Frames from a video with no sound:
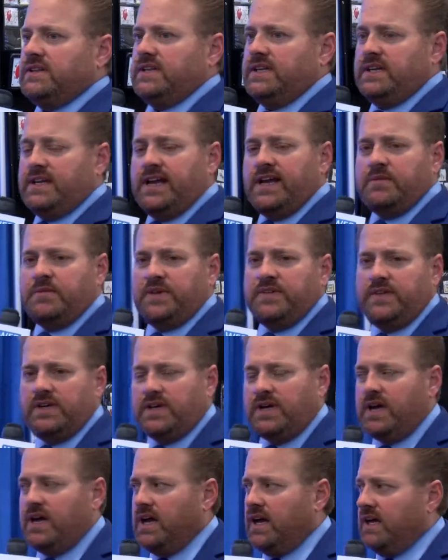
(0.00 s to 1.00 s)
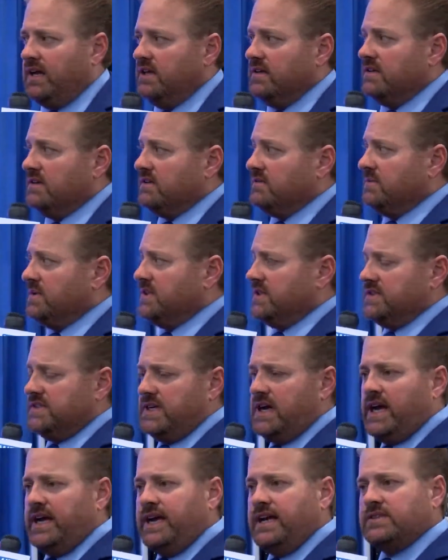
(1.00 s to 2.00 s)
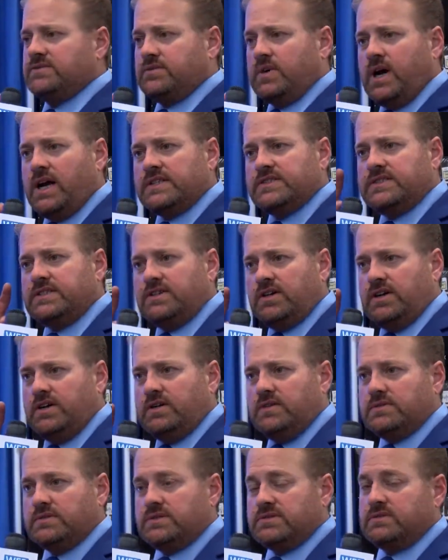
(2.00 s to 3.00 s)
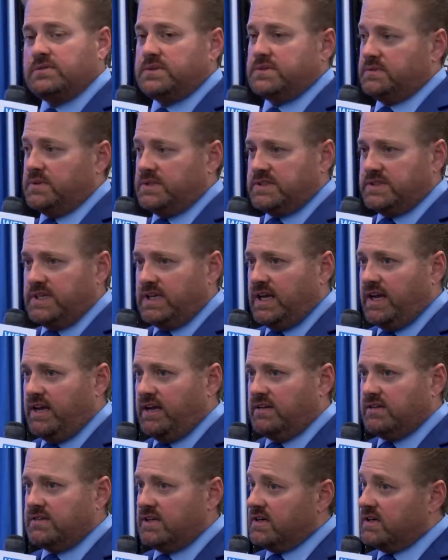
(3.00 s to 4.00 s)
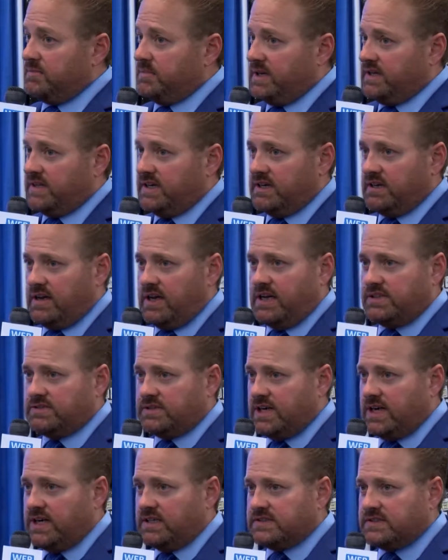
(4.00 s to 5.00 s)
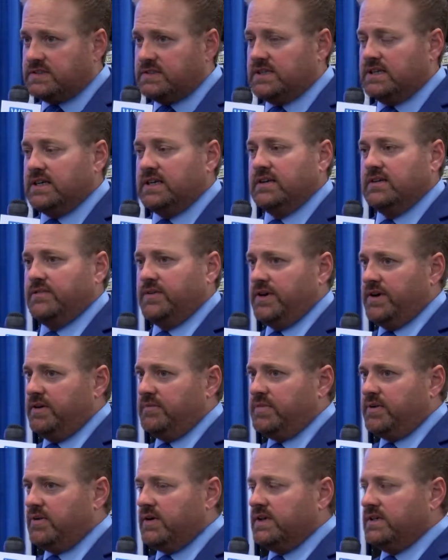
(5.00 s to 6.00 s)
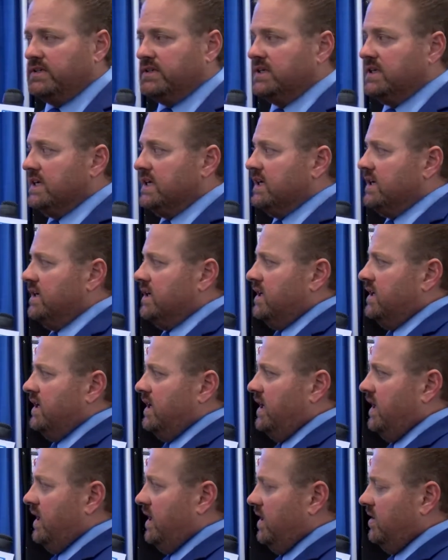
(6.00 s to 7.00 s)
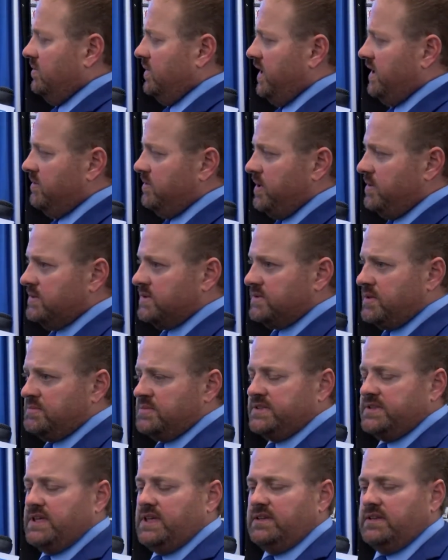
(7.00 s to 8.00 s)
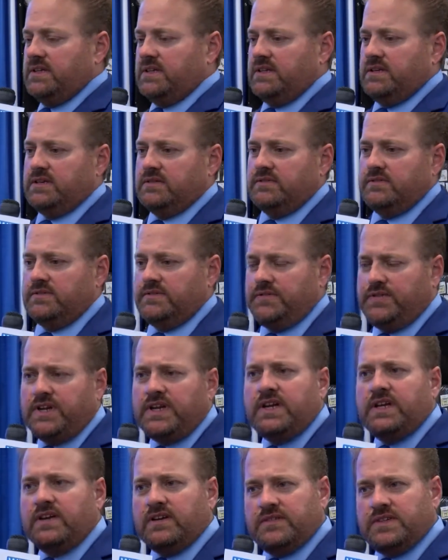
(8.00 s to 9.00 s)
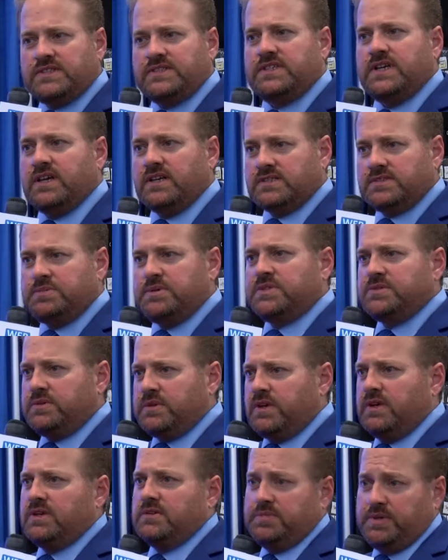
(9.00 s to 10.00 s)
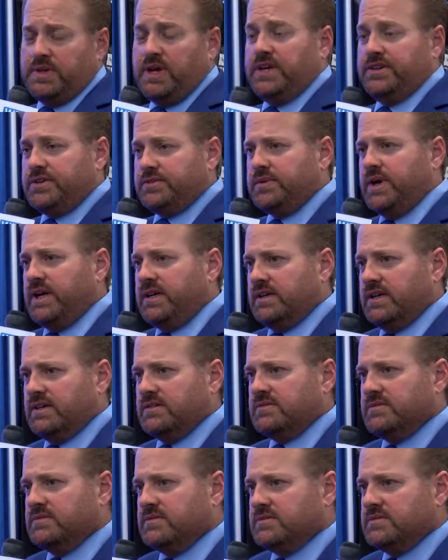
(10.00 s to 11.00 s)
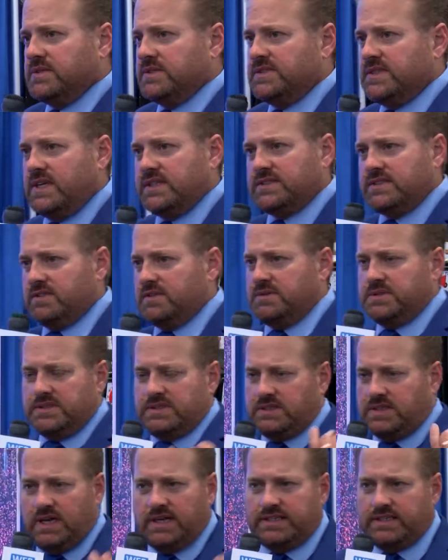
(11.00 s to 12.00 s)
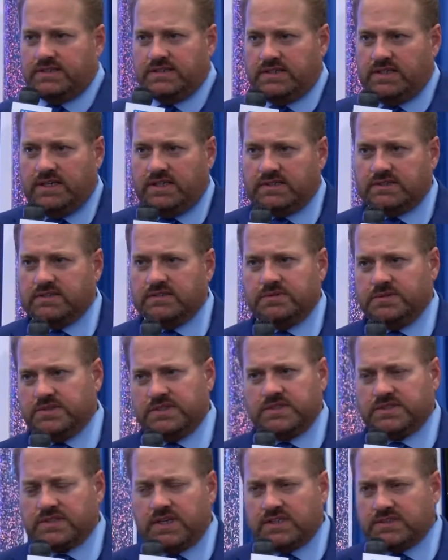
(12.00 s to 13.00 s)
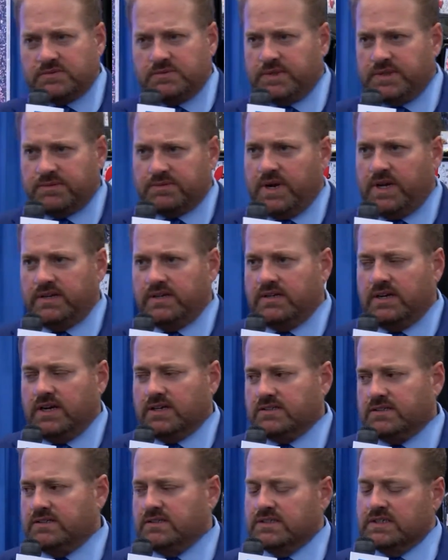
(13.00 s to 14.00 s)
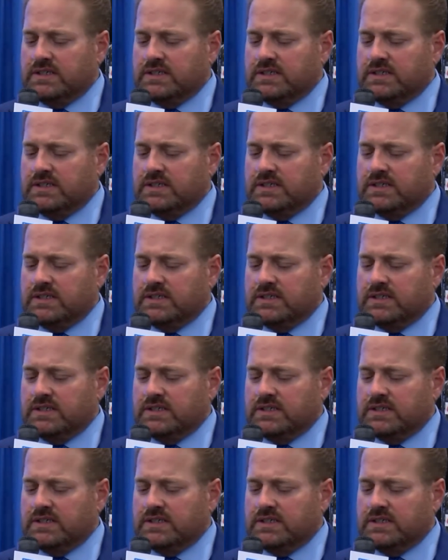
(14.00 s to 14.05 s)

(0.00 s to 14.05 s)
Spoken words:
the anatomy of the eye, because the eye has rods and cones, which once again, talk about that contrast, very important, and the bubbles represent the feeding of the cells behind your retina, because that's always an eye disease. It's discussed with the retina doctor.